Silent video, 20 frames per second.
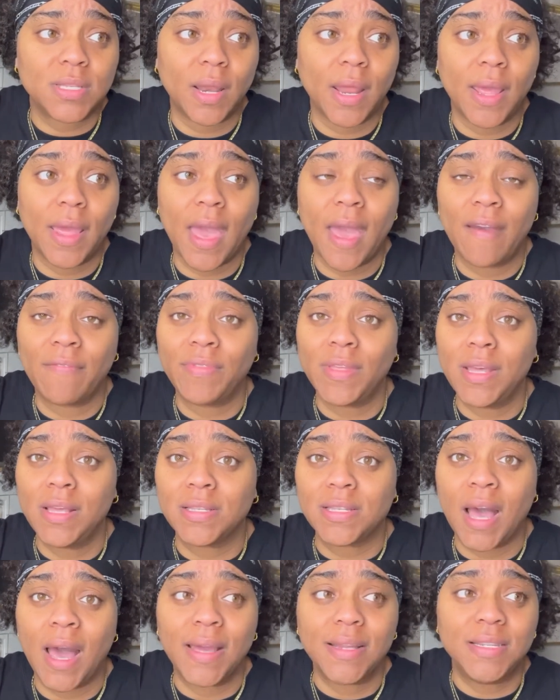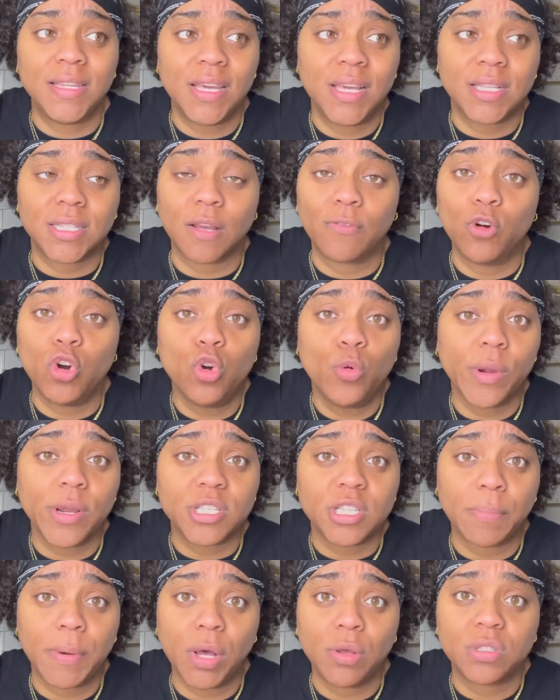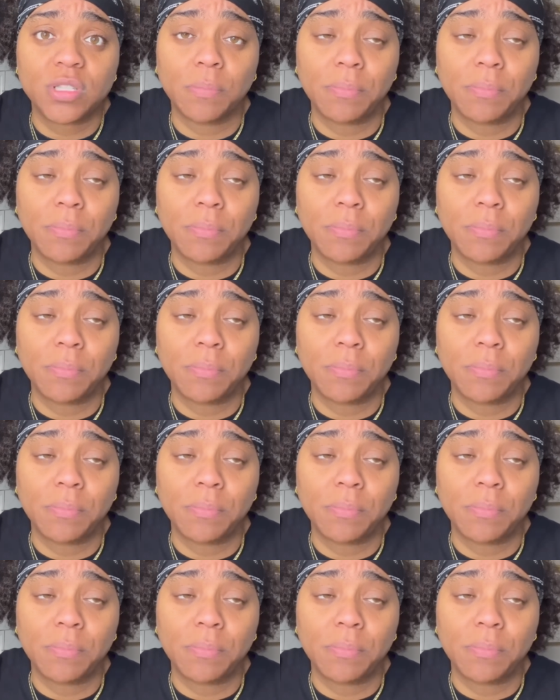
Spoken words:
and they have these ideas of who we're supposed